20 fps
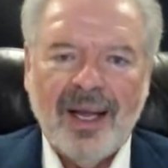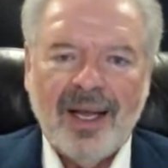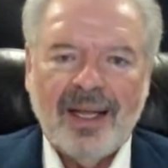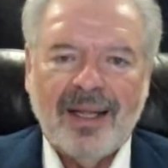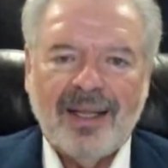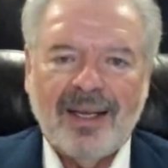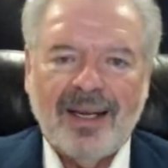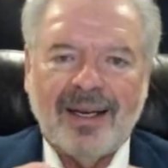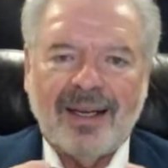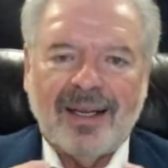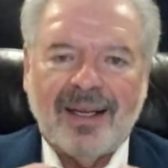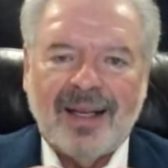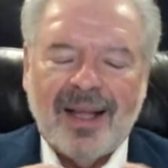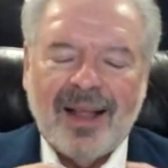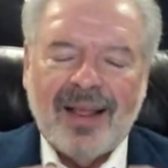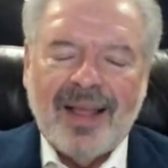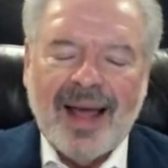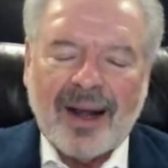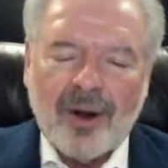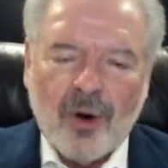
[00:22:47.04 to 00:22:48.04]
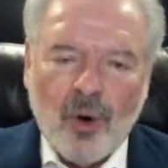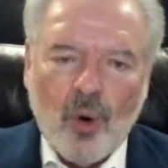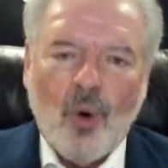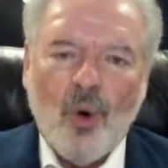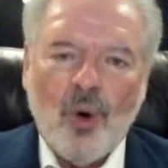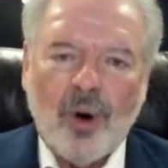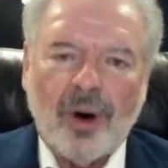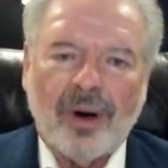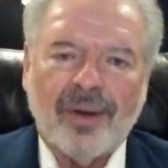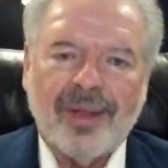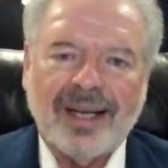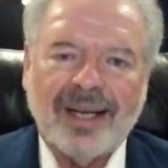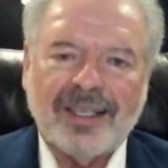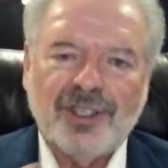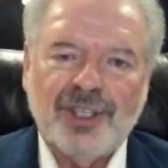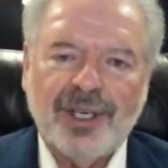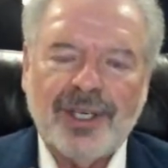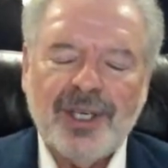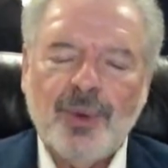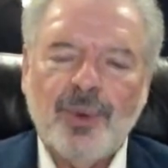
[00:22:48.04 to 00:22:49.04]
That core, that
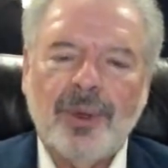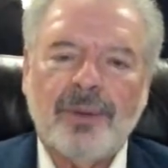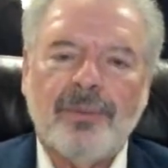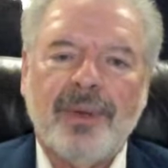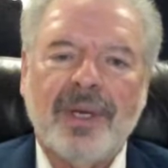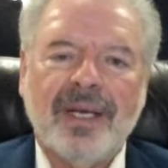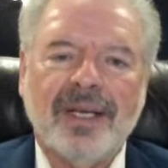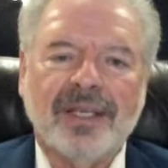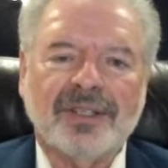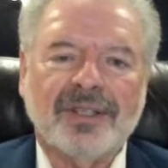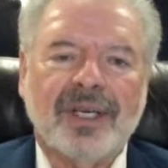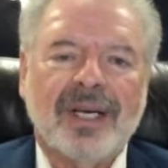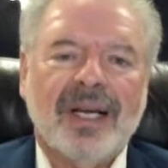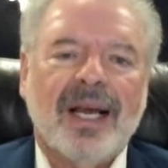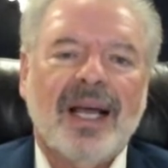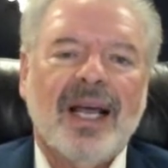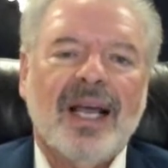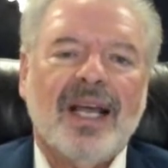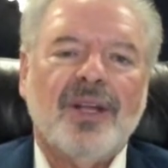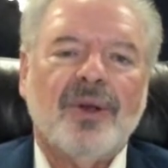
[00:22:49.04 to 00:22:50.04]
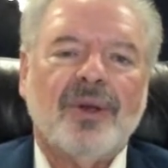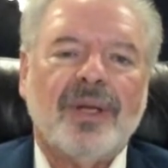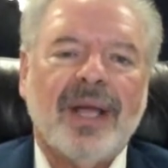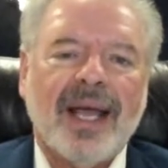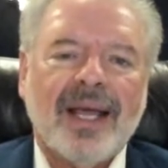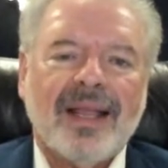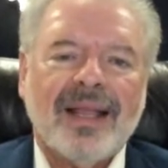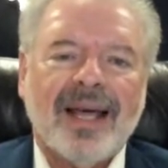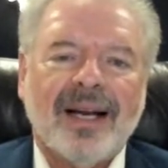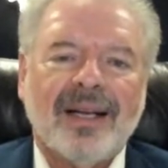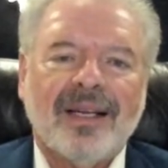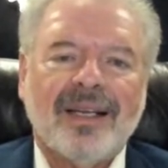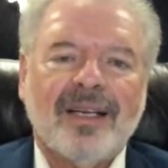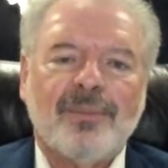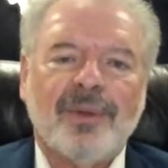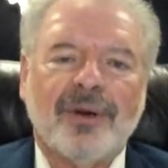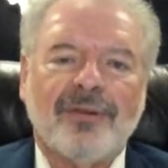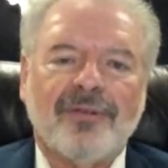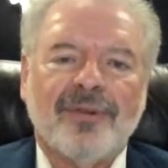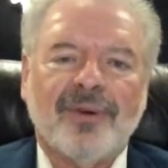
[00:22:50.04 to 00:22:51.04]
genuine piece. You take that a little
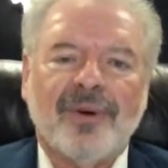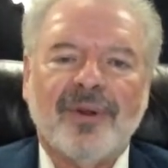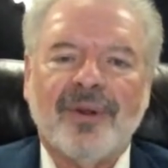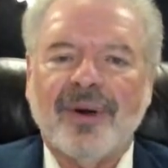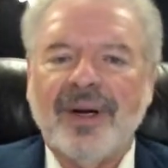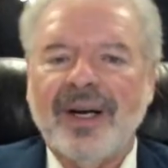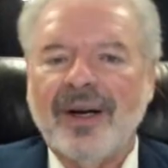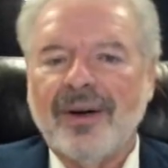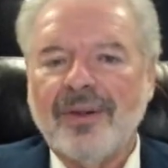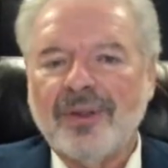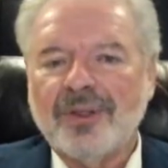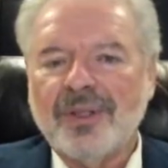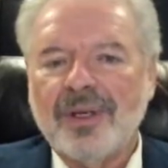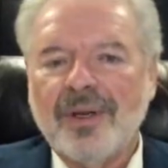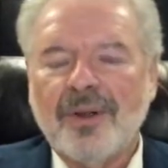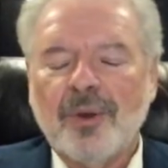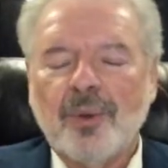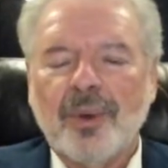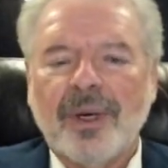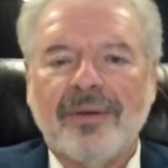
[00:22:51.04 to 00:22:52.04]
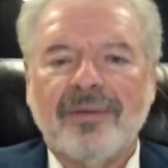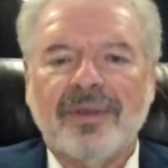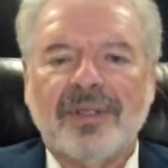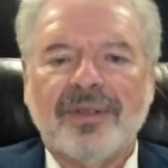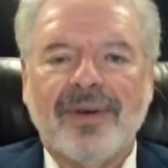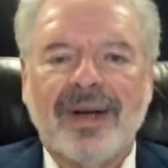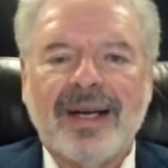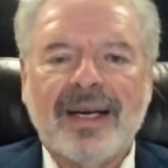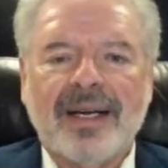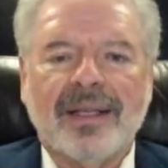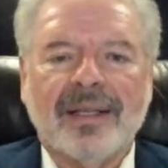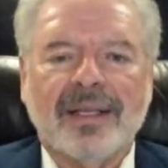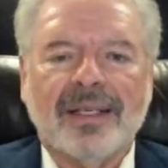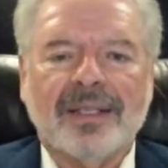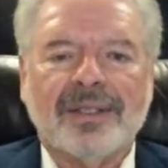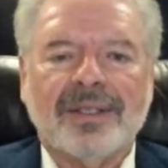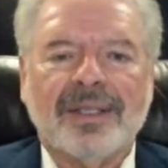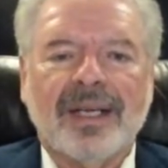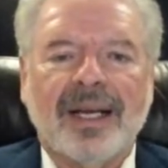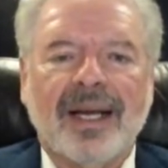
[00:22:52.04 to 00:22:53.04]
bit further here. There's another way of defining
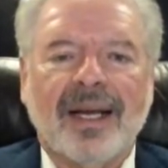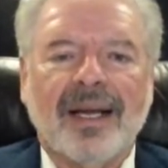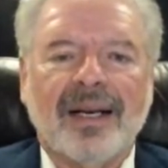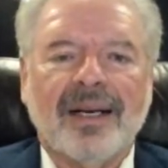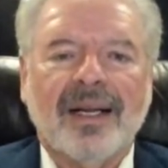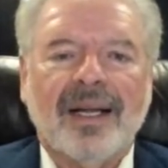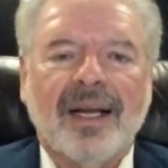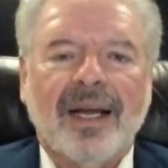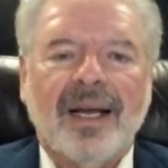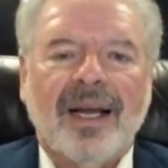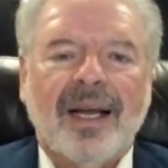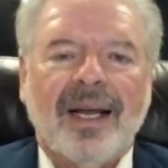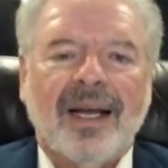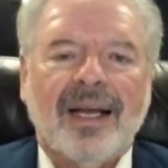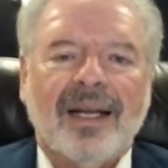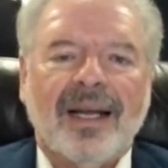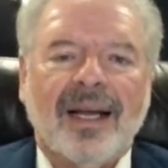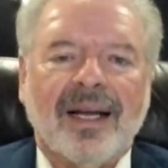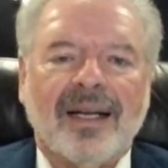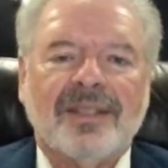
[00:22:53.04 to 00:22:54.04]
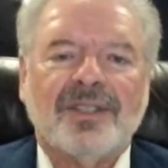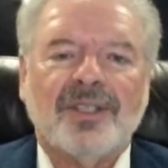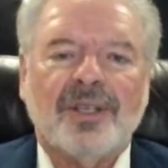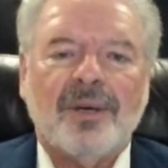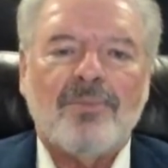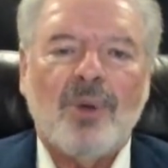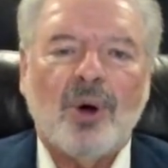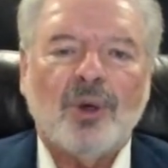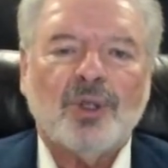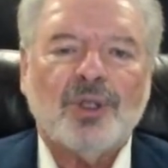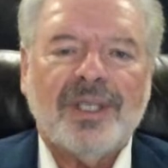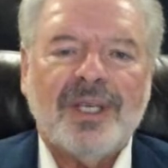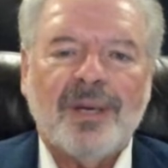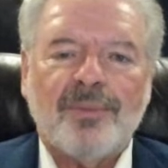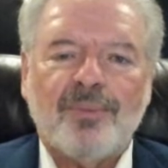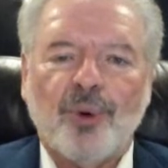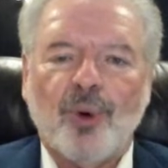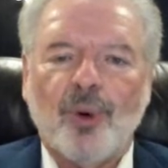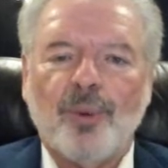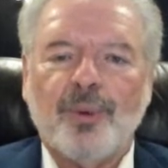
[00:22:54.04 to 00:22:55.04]
this. And it's an emotionally
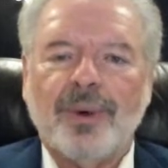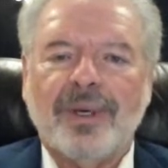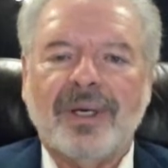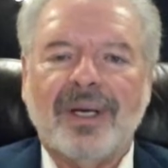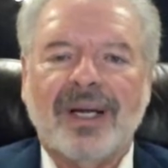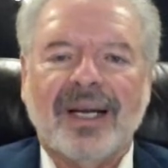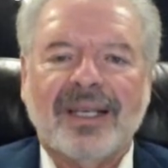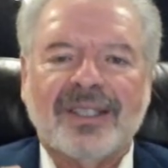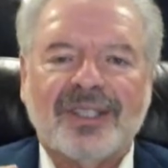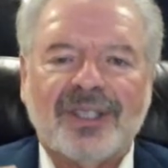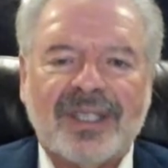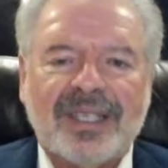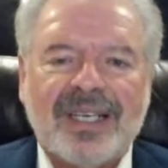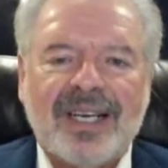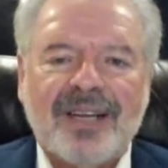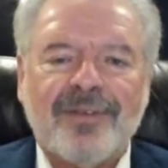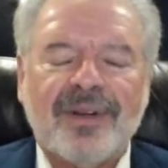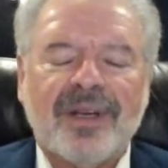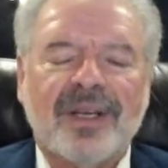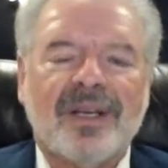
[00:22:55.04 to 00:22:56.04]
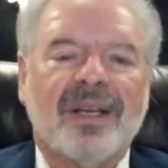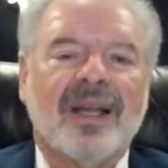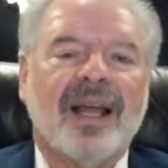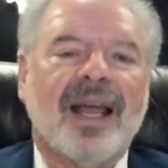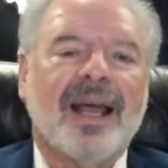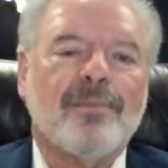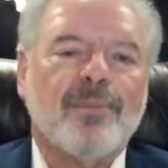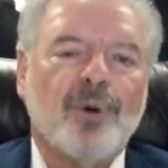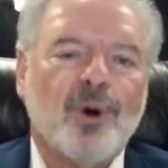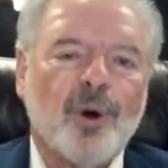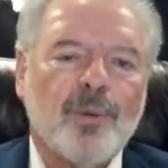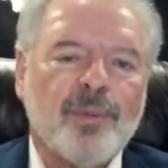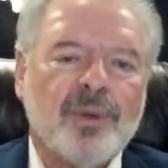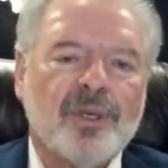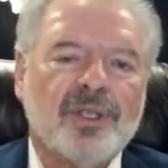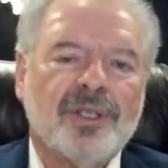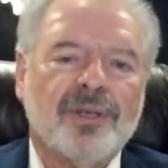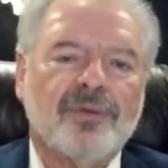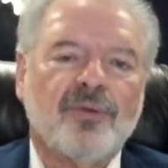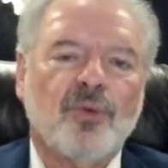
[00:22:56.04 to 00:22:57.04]
appropriate, significant, and
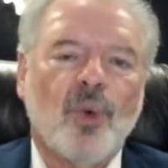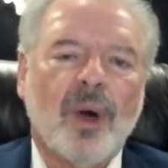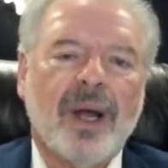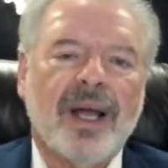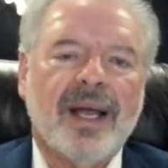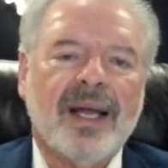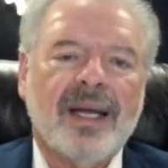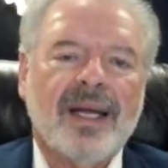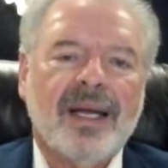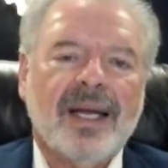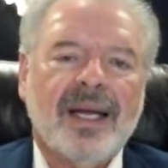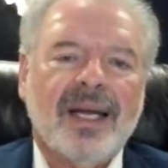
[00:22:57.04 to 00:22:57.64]
purposive way